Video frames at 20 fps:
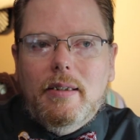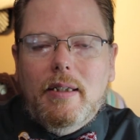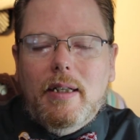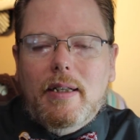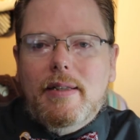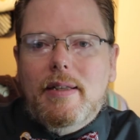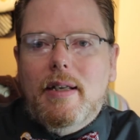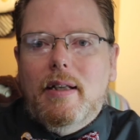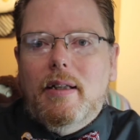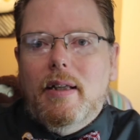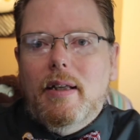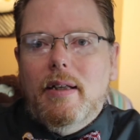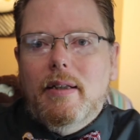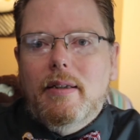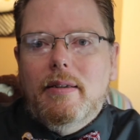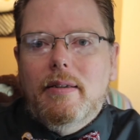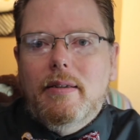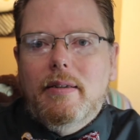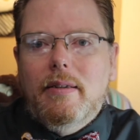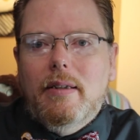excel in.
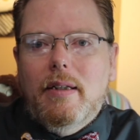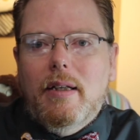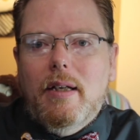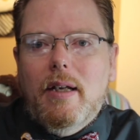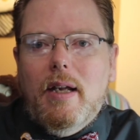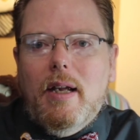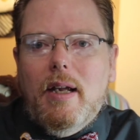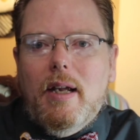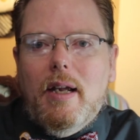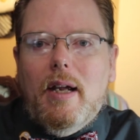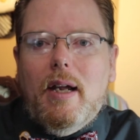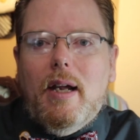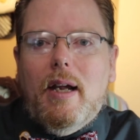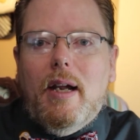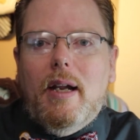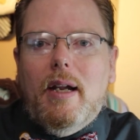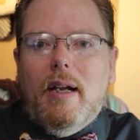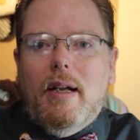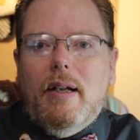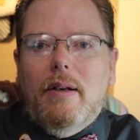
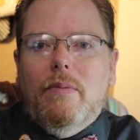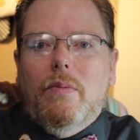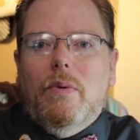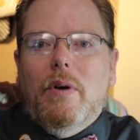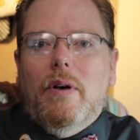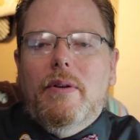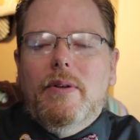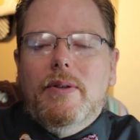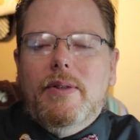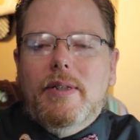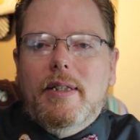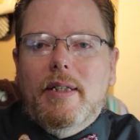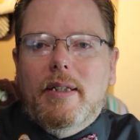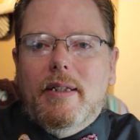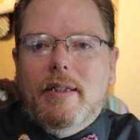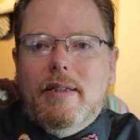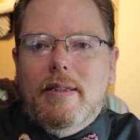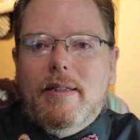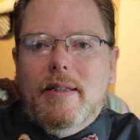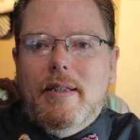And one of those
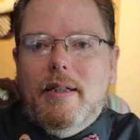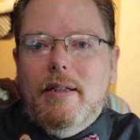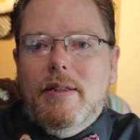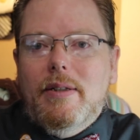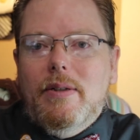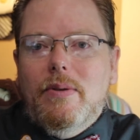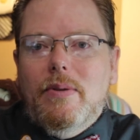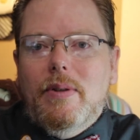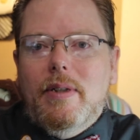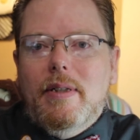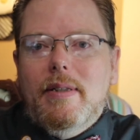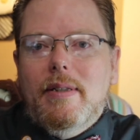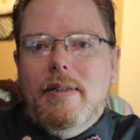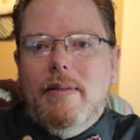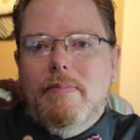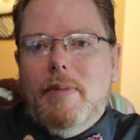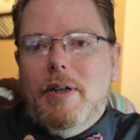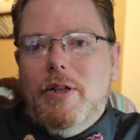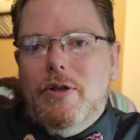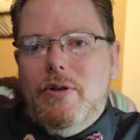things that I do
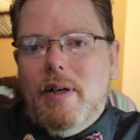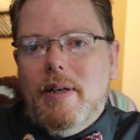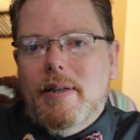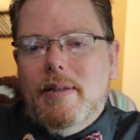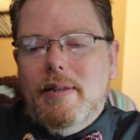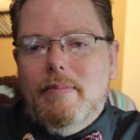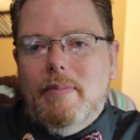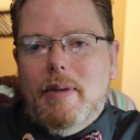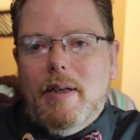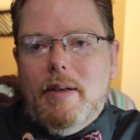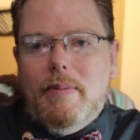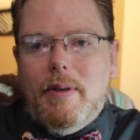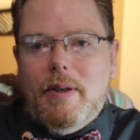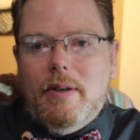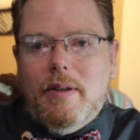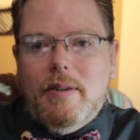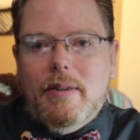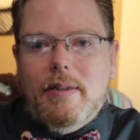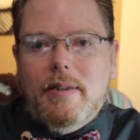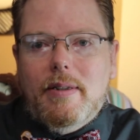is my dress and my
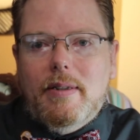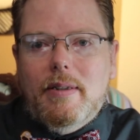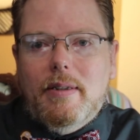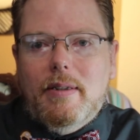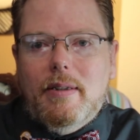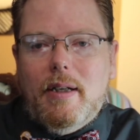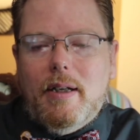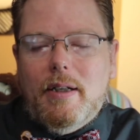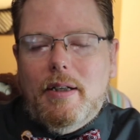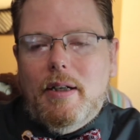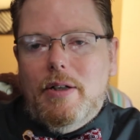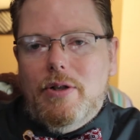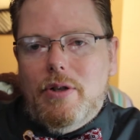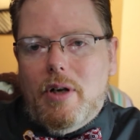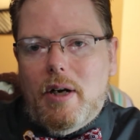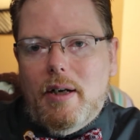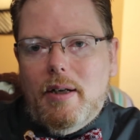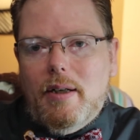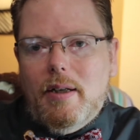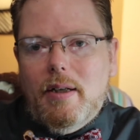appearance. I
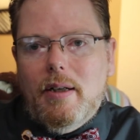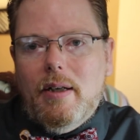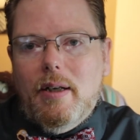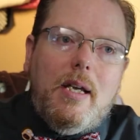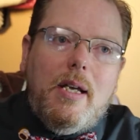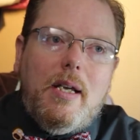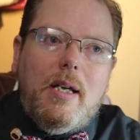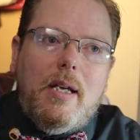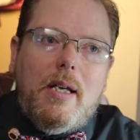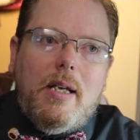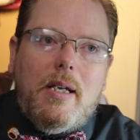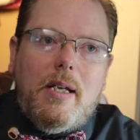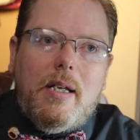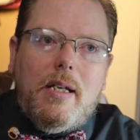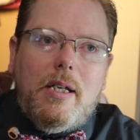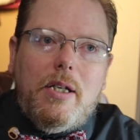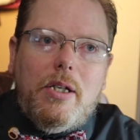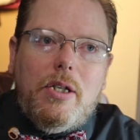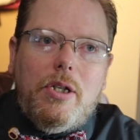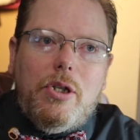try.
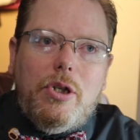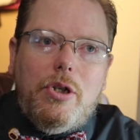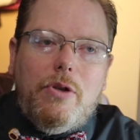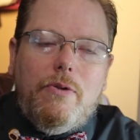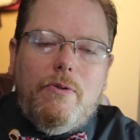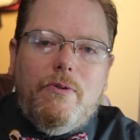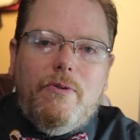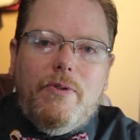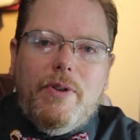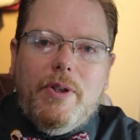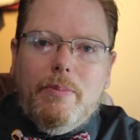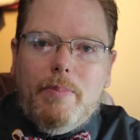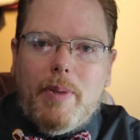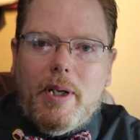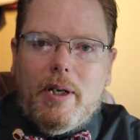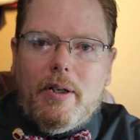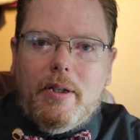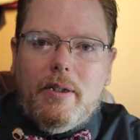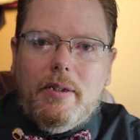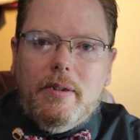You feel
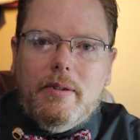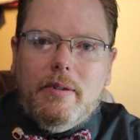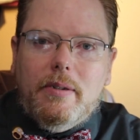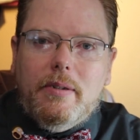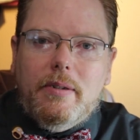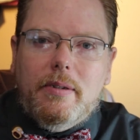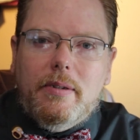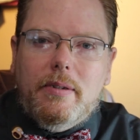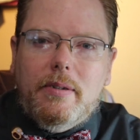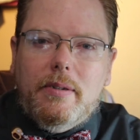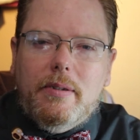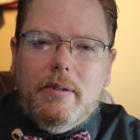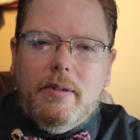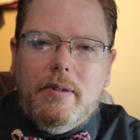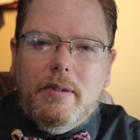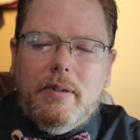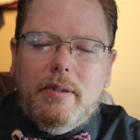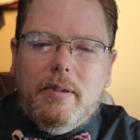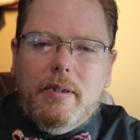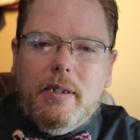better.
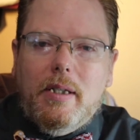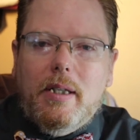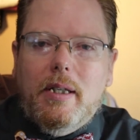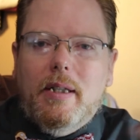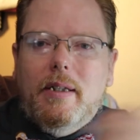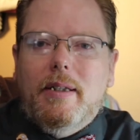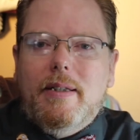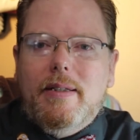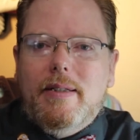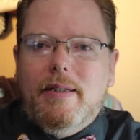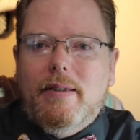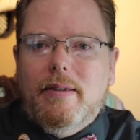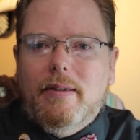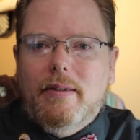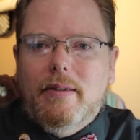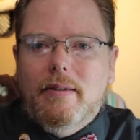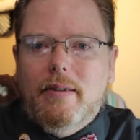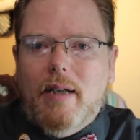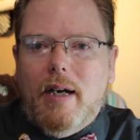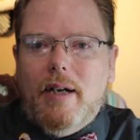At least
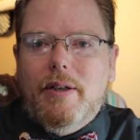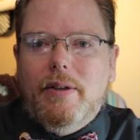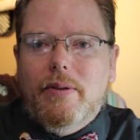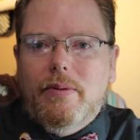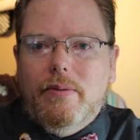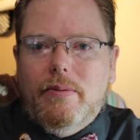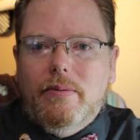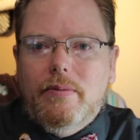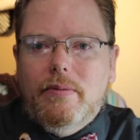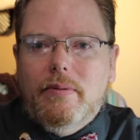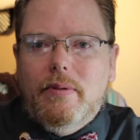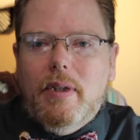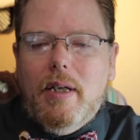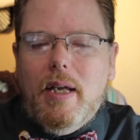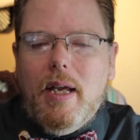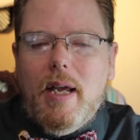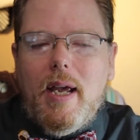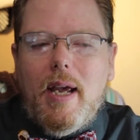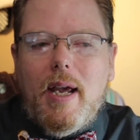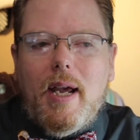I do.
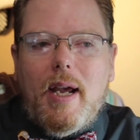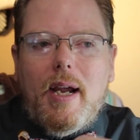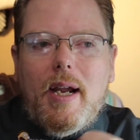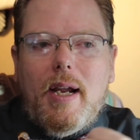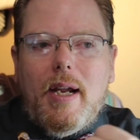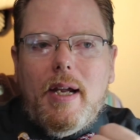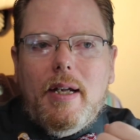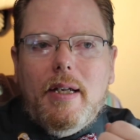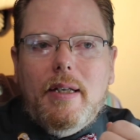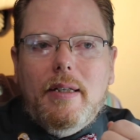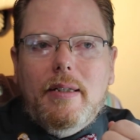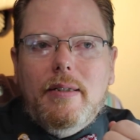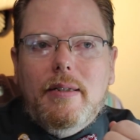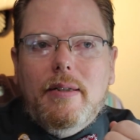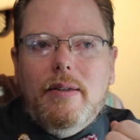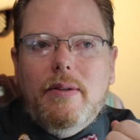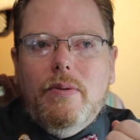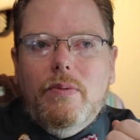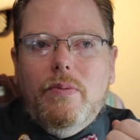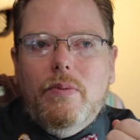And
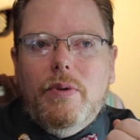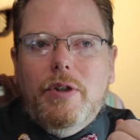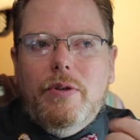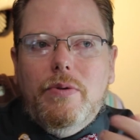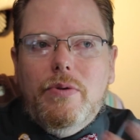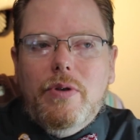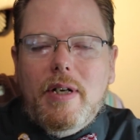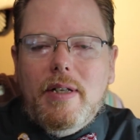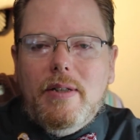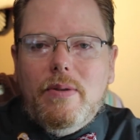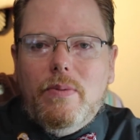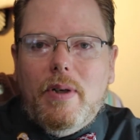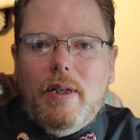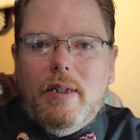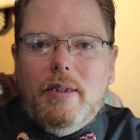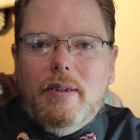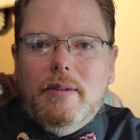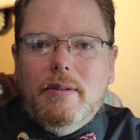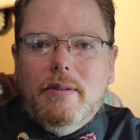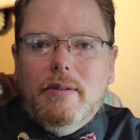when you dress
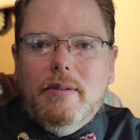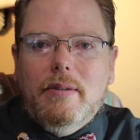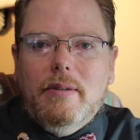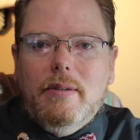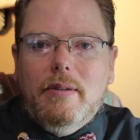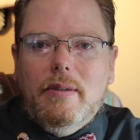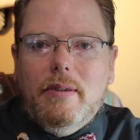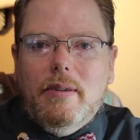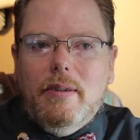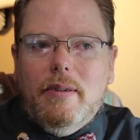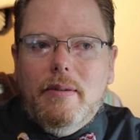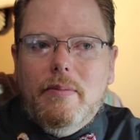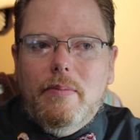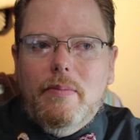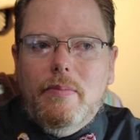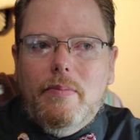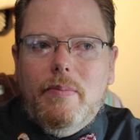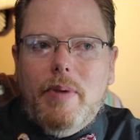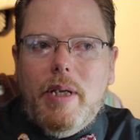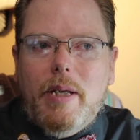well,
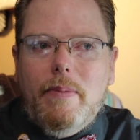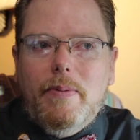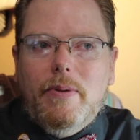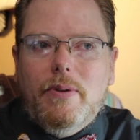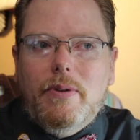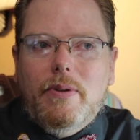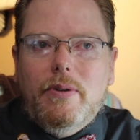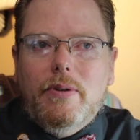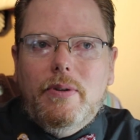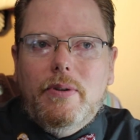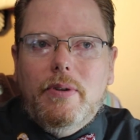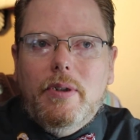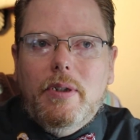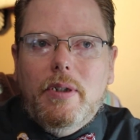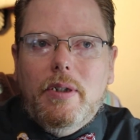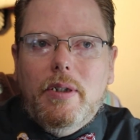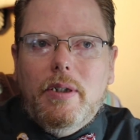people